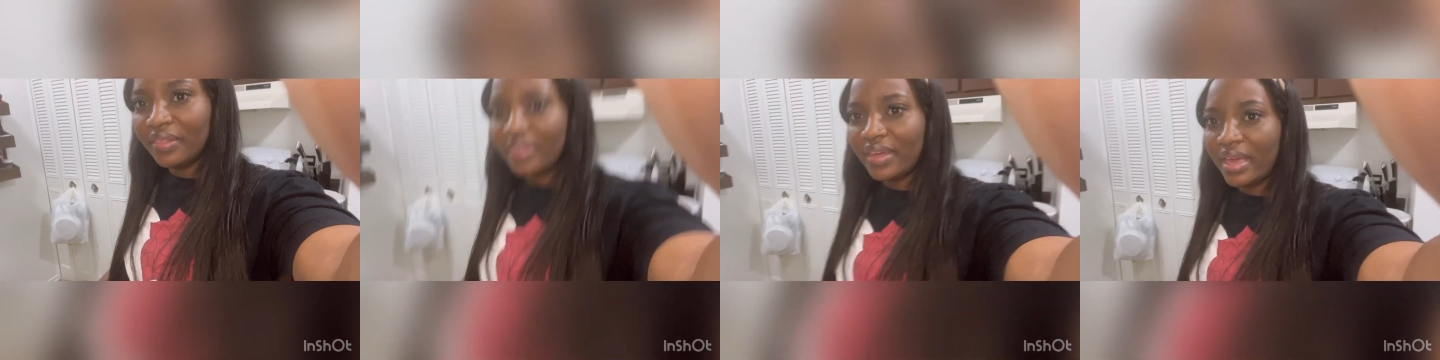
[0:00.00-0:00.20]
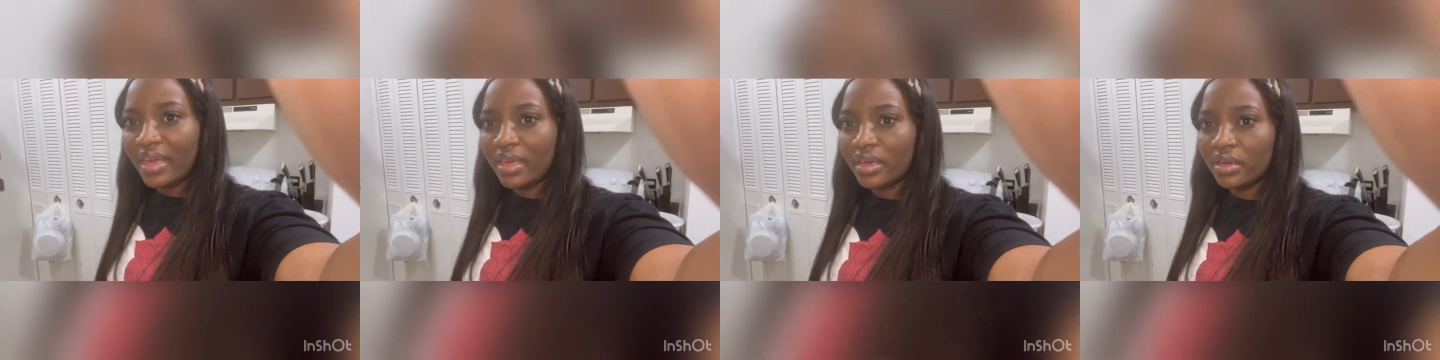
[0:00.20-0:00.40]

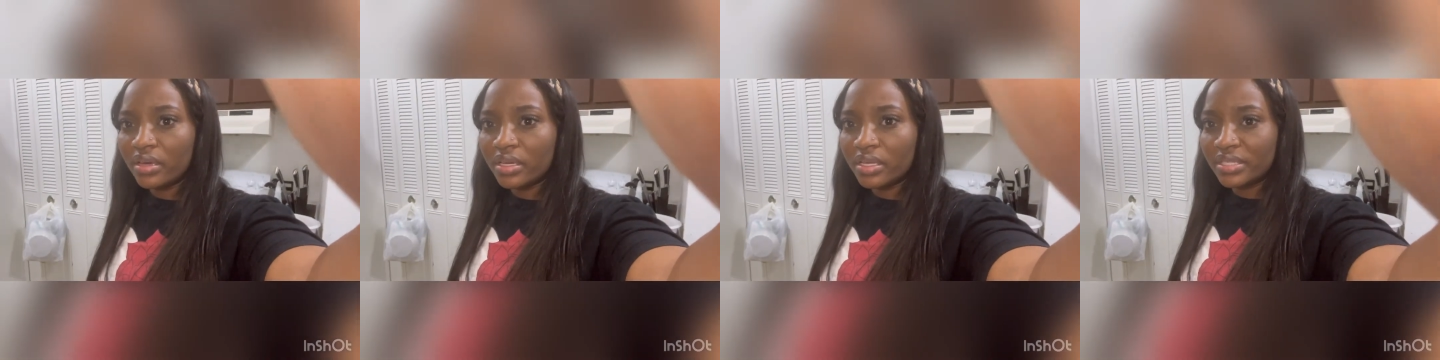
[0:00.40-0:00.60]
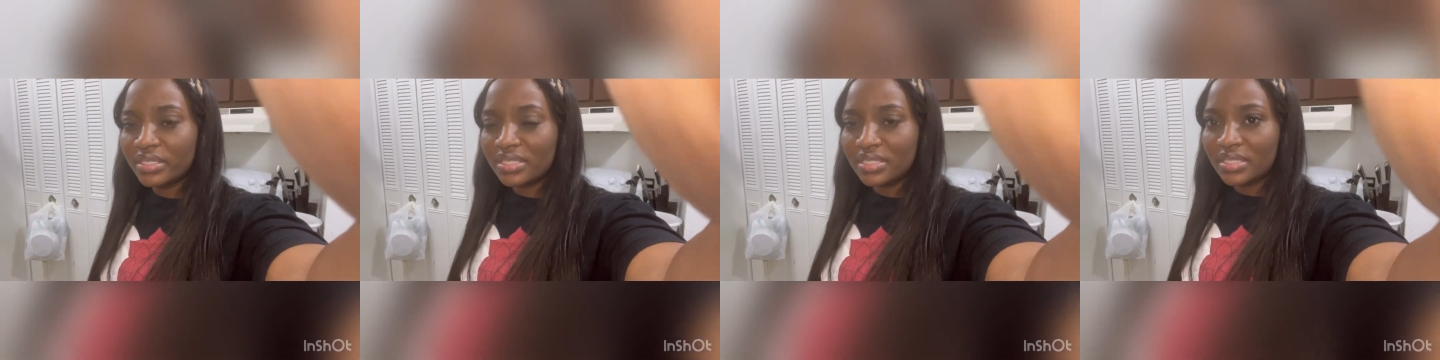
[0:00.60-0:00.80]

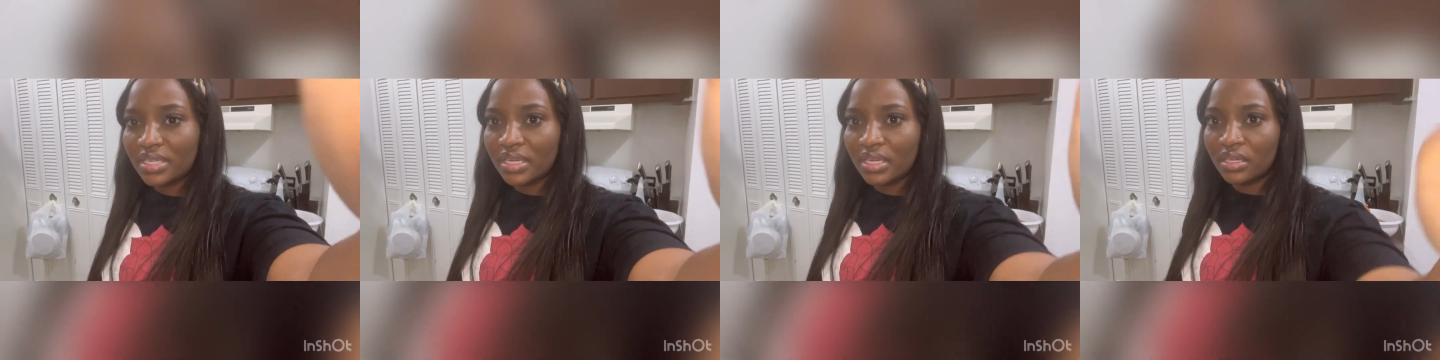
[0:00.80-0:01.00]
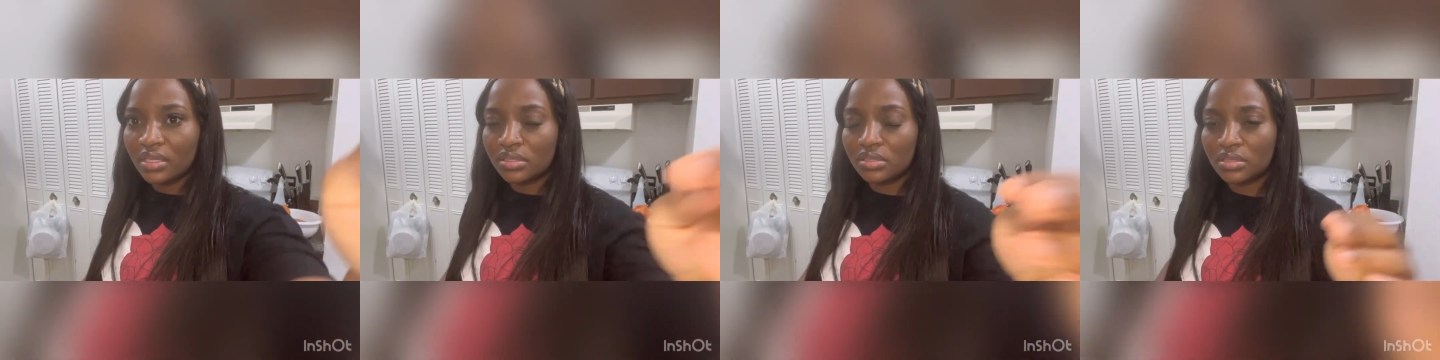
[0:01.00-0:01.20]
that
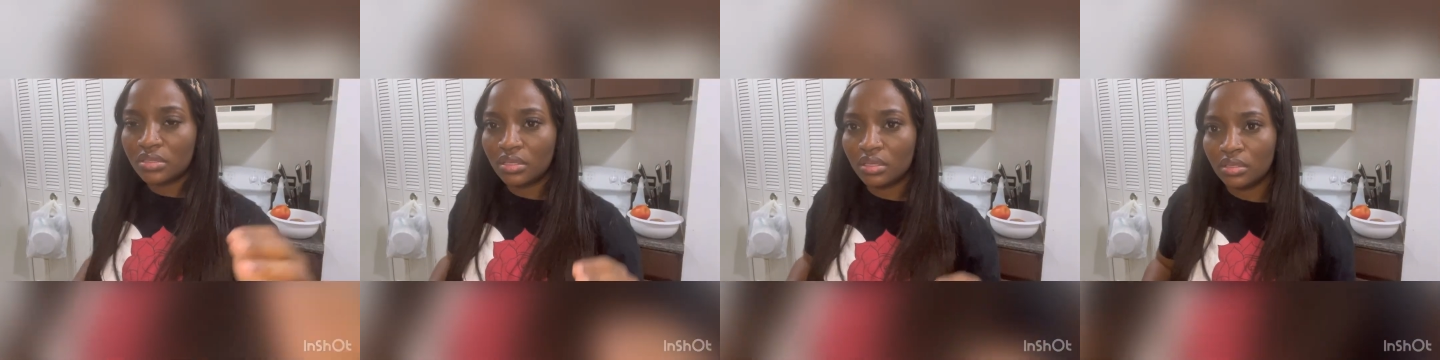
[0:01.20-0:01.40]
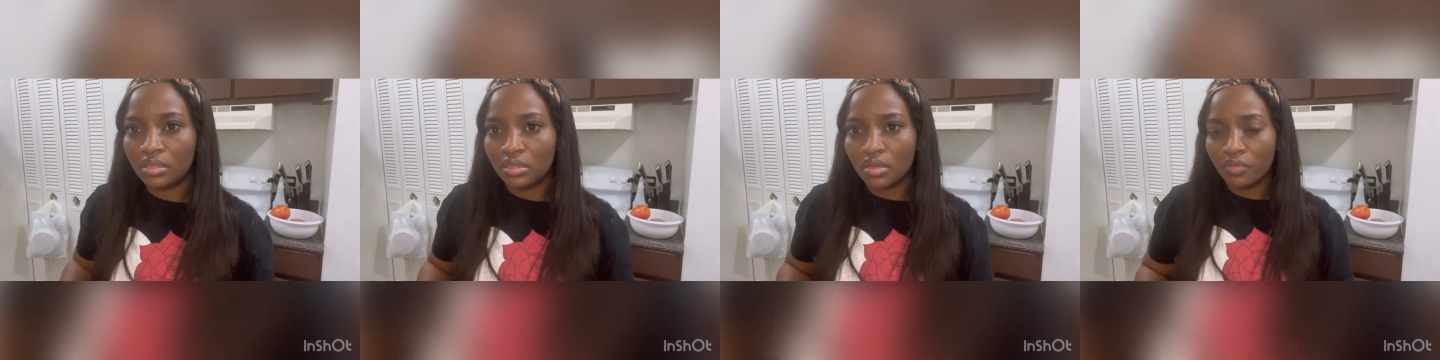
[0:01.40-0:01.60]
sit,
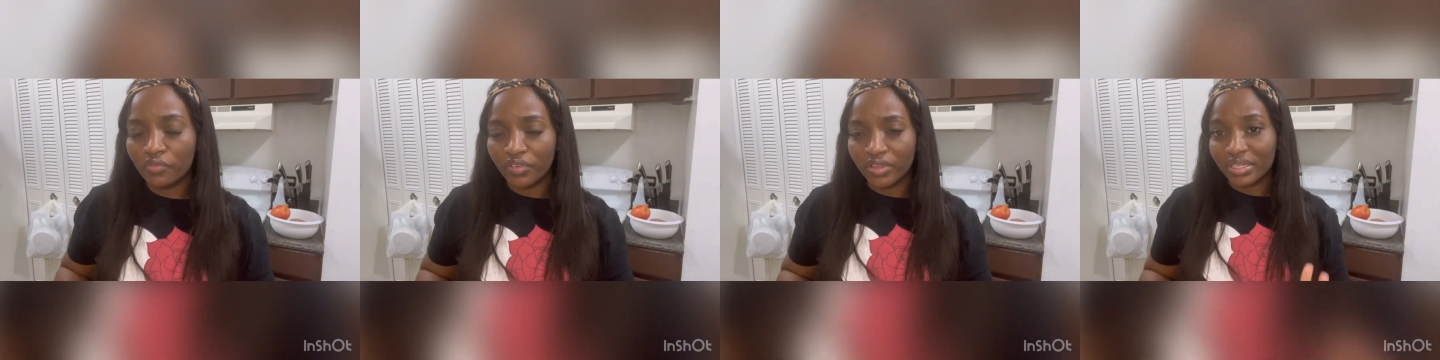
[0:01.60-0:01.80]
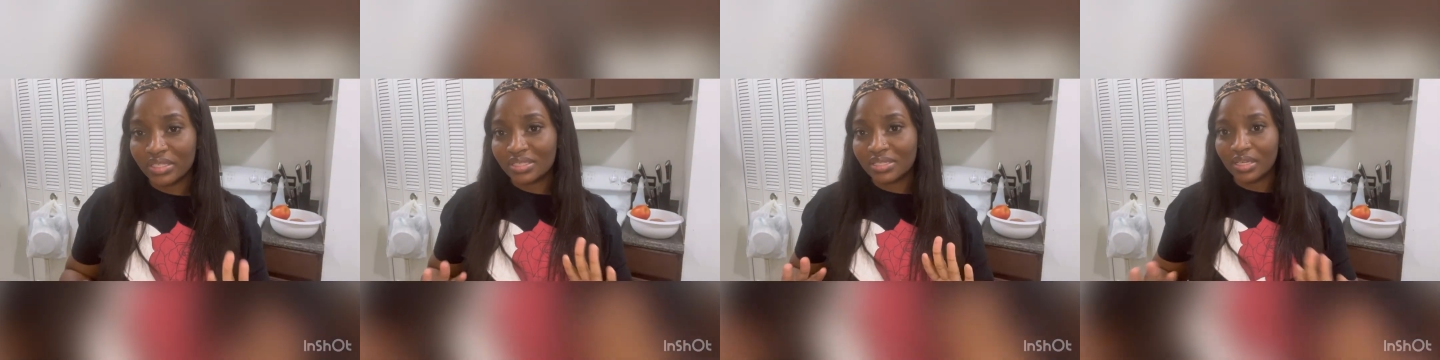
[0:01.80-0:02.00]
don't
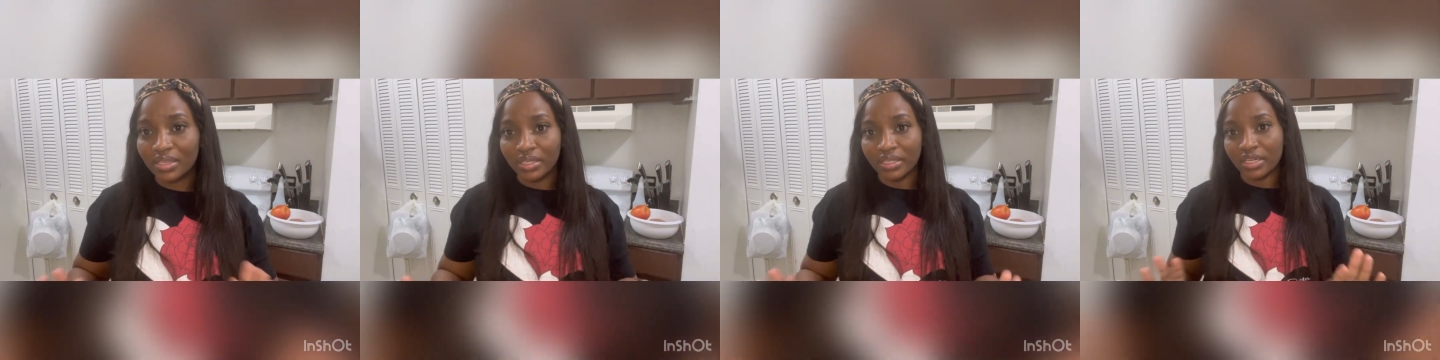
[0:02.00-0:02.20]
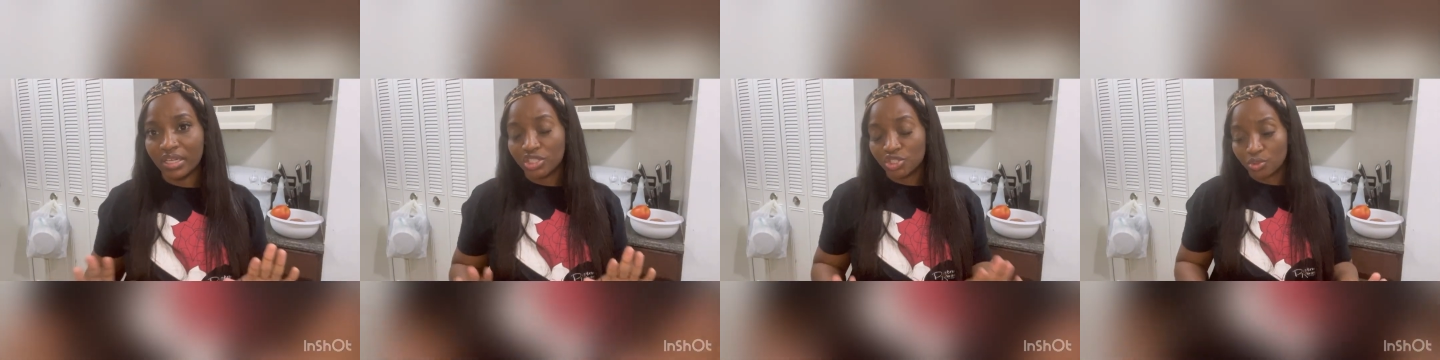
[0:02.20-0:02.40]
forget to
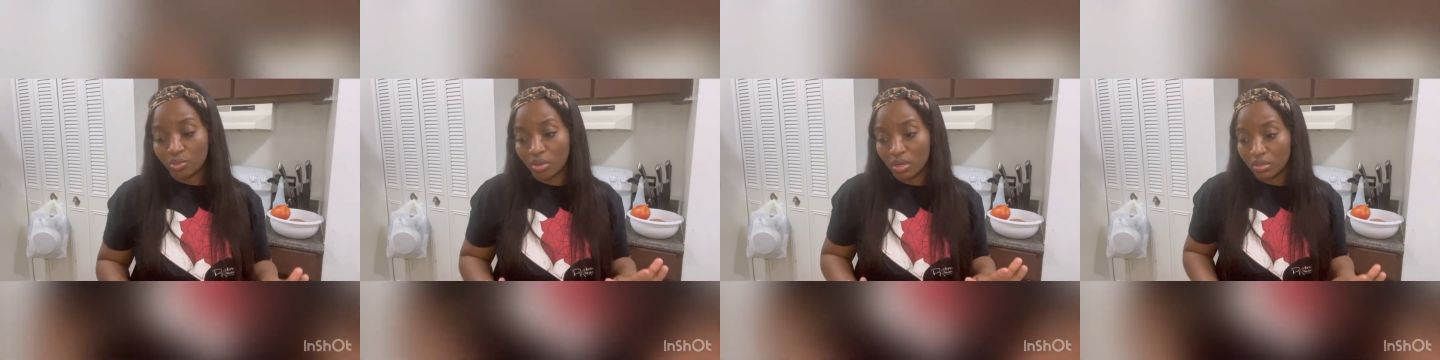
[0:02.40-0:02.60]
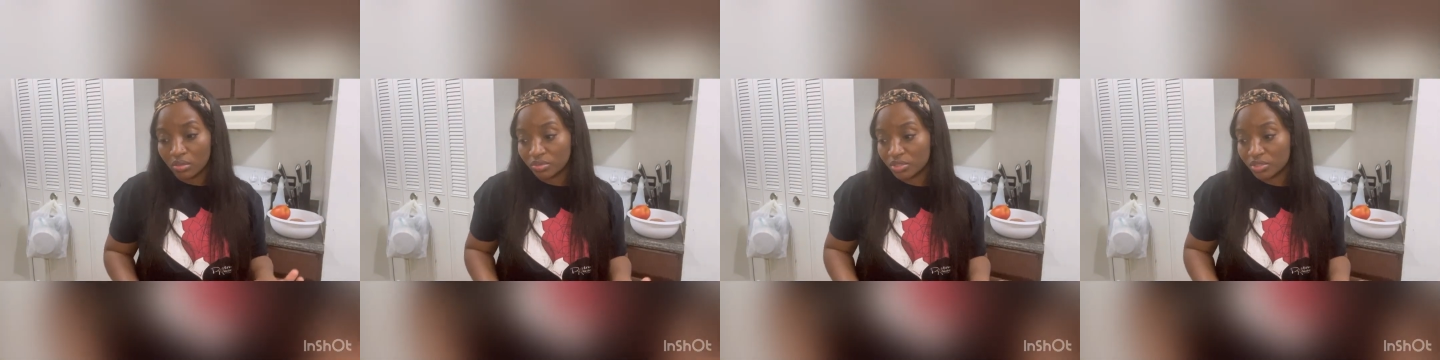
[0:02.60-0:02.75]
clean as you go.